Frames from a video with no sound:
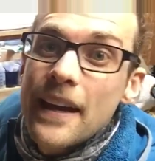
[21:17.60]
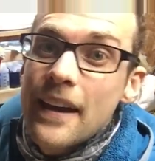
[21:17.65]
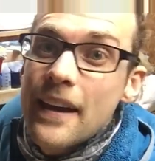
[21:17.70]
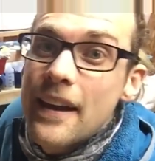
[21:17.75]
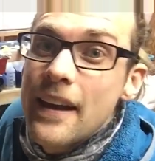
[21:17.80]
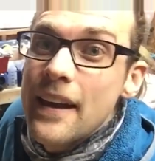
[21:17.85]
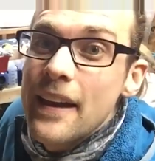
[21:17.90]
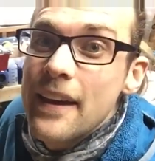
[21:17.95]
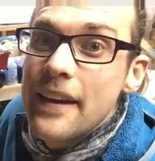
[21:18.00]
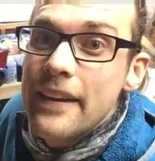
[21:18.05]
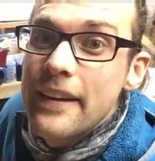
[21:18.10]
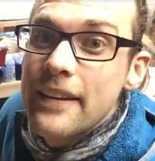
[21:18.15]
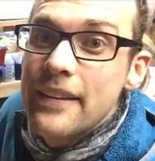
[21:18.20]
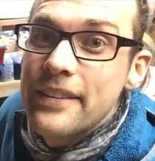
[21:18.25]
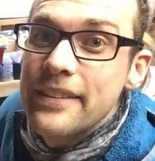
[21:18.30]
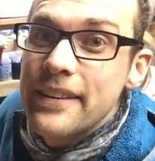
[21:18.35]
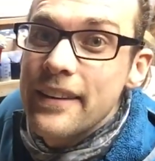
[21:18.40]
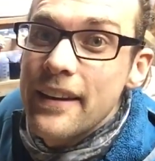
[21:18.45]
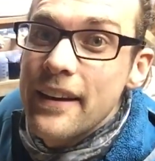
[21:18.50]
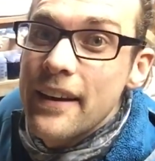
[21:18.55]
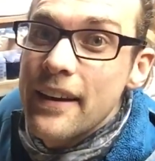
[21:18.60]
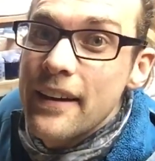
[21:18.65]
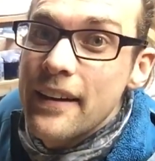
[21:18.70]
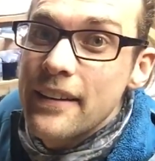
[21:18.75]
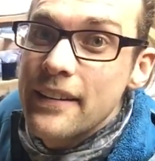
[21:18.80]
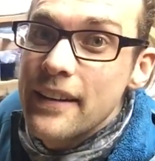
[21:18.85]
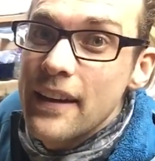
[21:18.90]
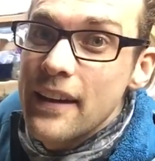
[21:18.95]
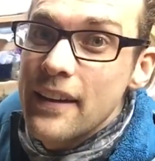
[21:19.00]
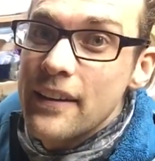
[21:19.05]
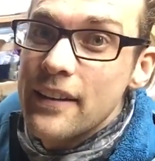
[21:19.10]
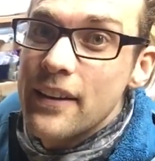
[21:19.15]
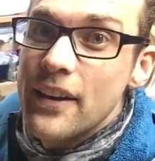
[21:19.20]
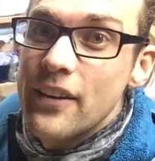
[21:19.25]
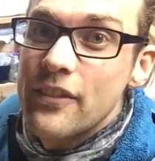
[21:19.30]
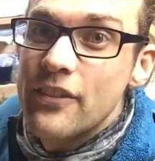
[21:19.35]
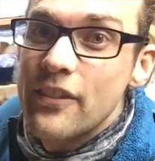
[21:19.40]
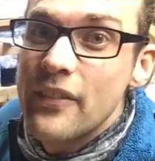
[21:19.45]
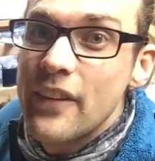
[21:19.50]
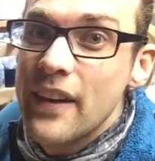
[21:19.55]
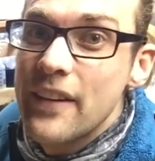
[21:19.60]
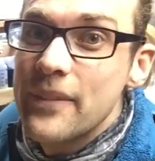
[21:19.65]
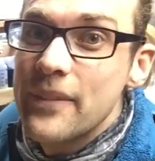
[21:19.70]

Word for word: and uh, yeah, going from